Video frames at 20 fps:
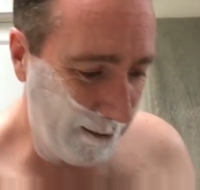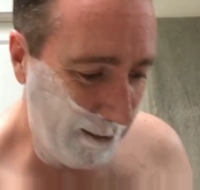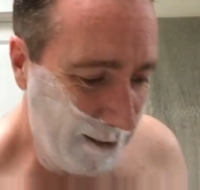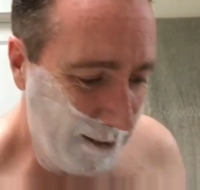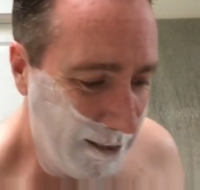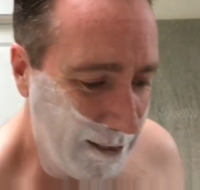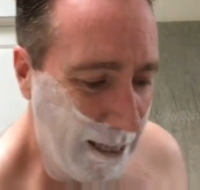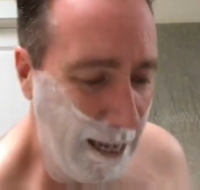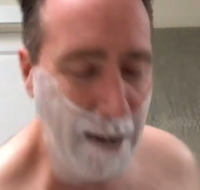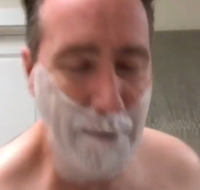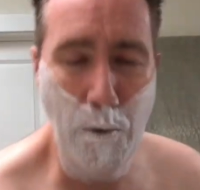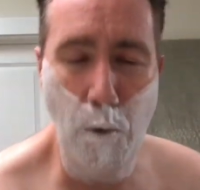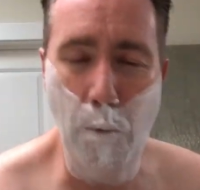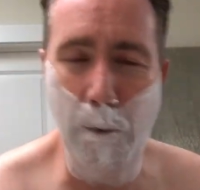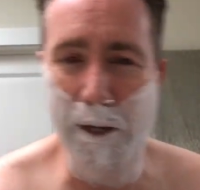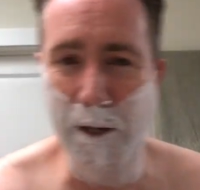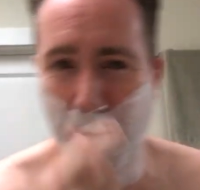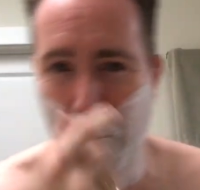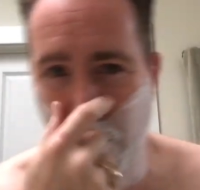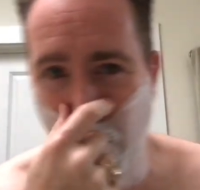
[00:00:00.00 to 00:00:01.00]
This is kind of a
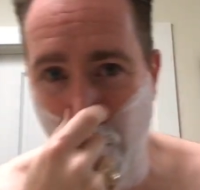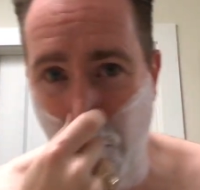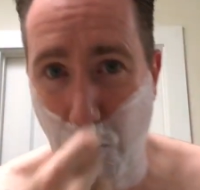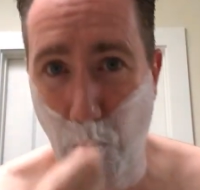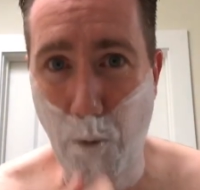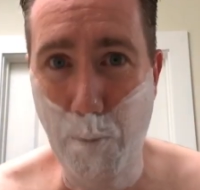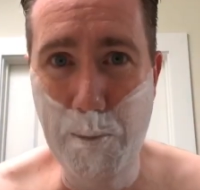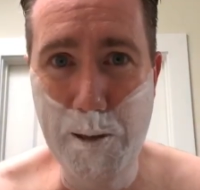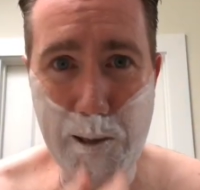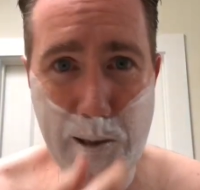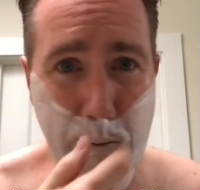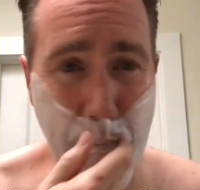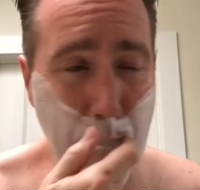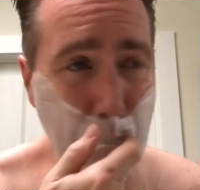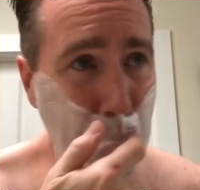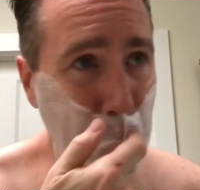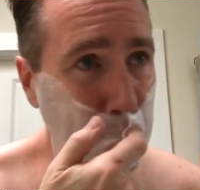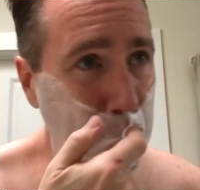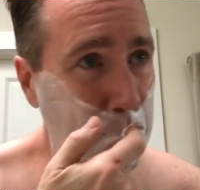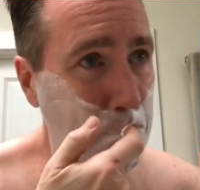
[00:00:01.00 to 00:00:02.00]
weird performance.
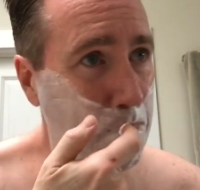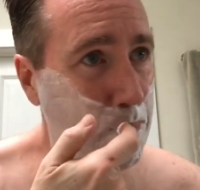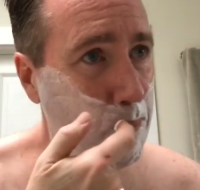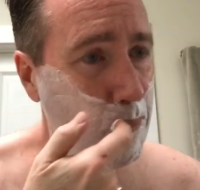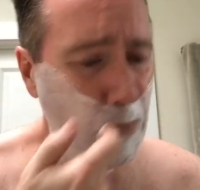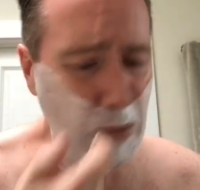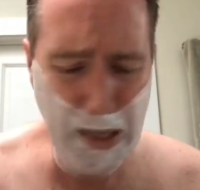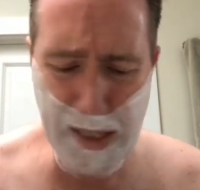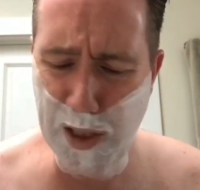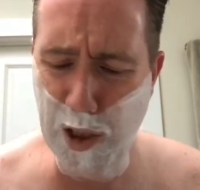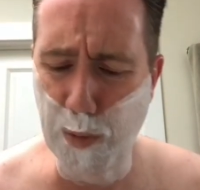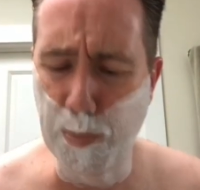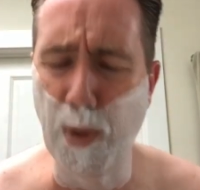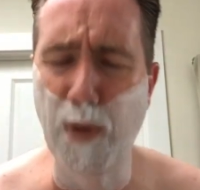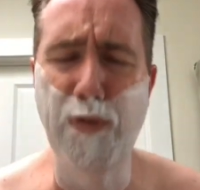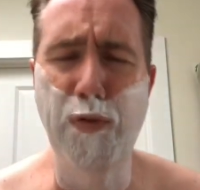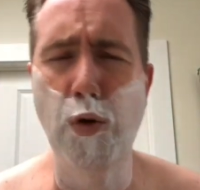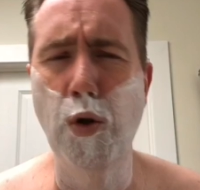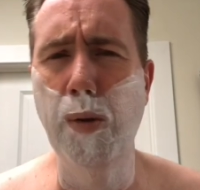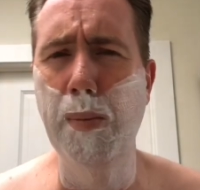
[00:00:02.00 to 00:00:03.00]
This is
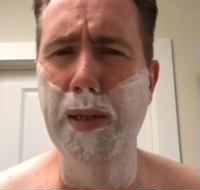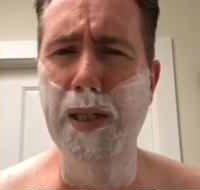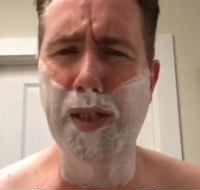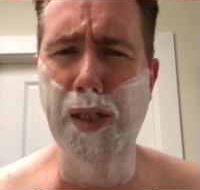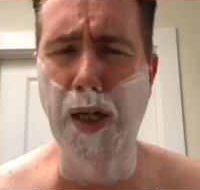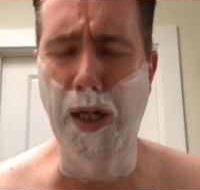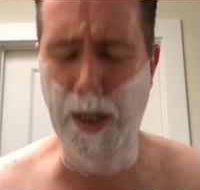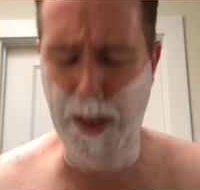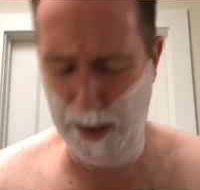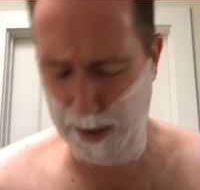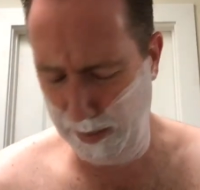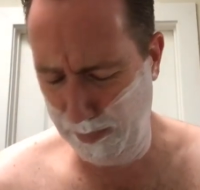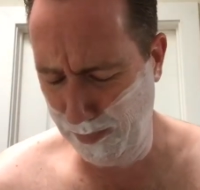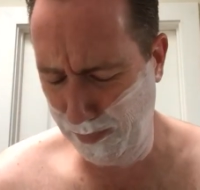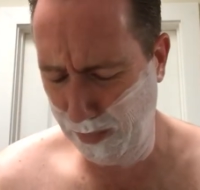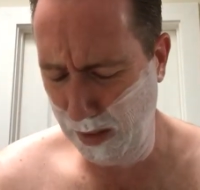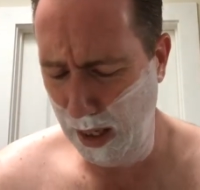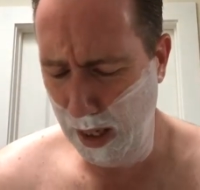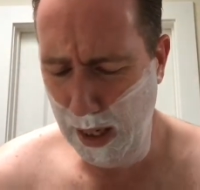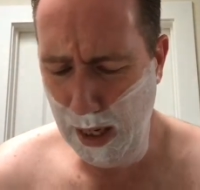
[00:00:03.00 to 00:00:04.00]
performance art.
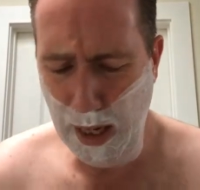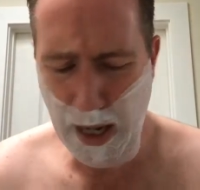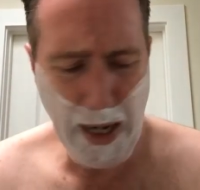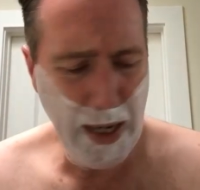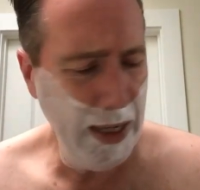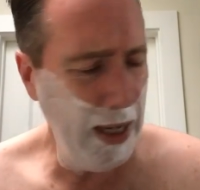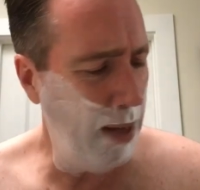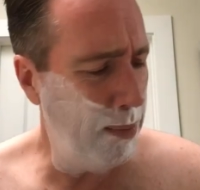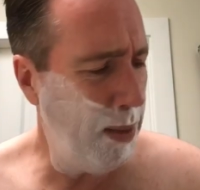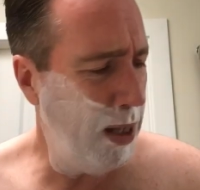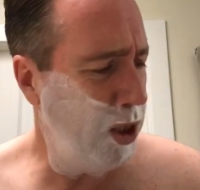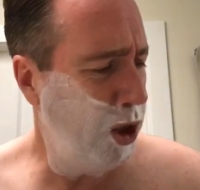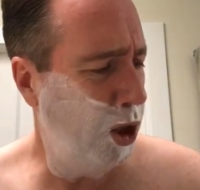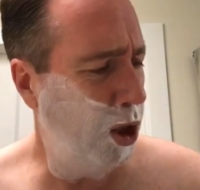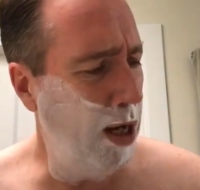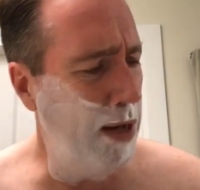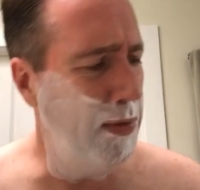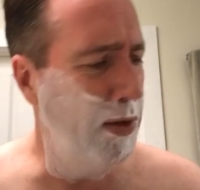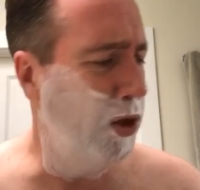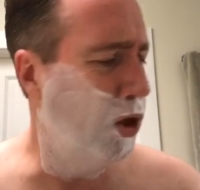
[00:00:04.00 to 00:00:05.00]
Yeah, my
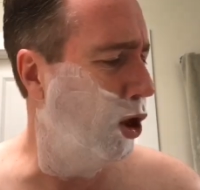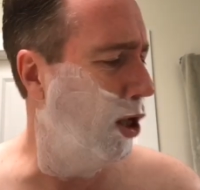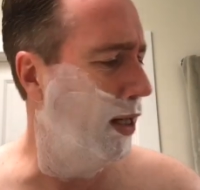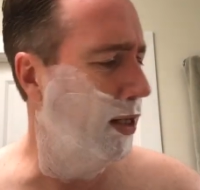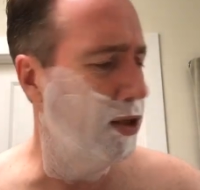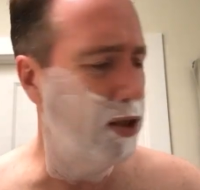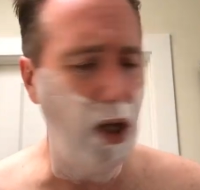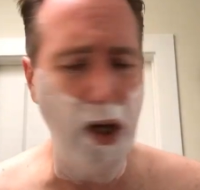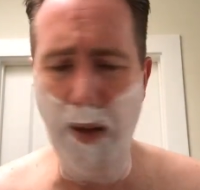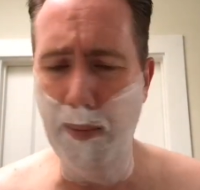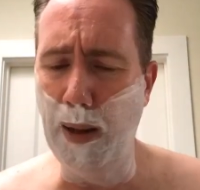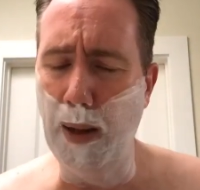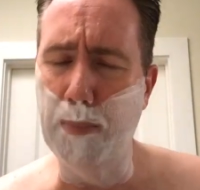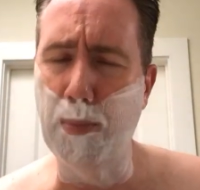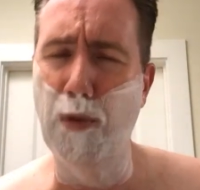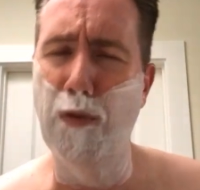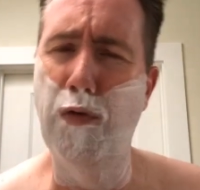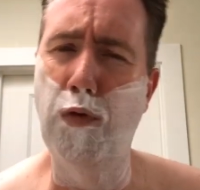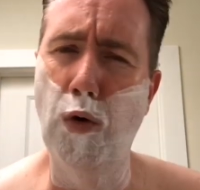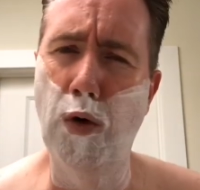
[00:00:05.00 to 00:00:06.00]
shaving channel is all about
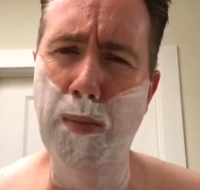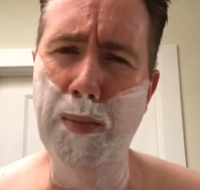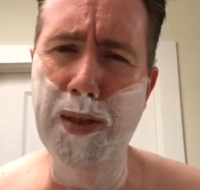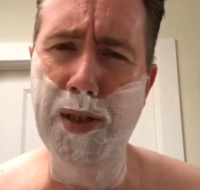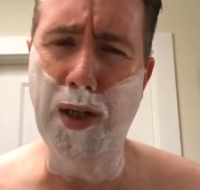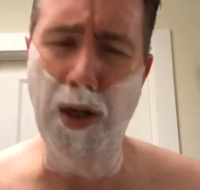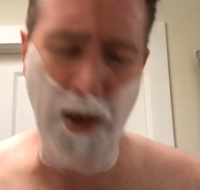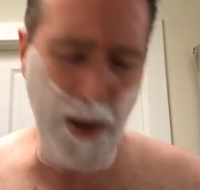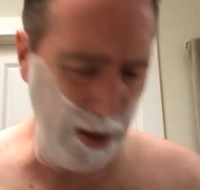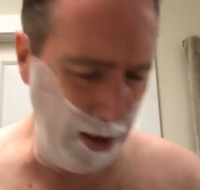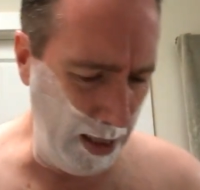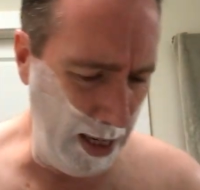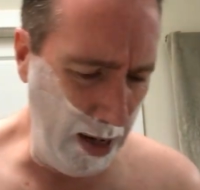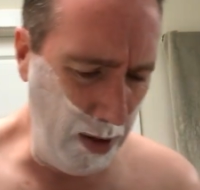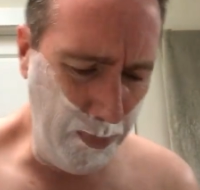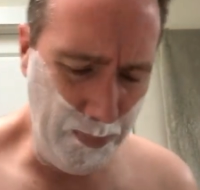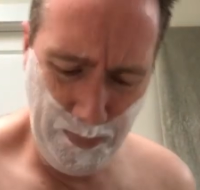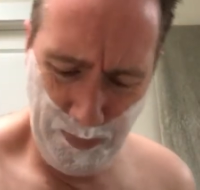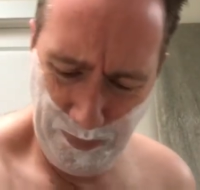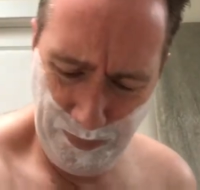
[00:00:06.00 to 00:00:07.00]
performance art
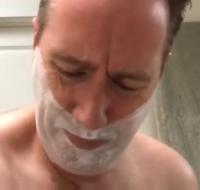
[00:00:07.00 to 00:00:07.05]
now.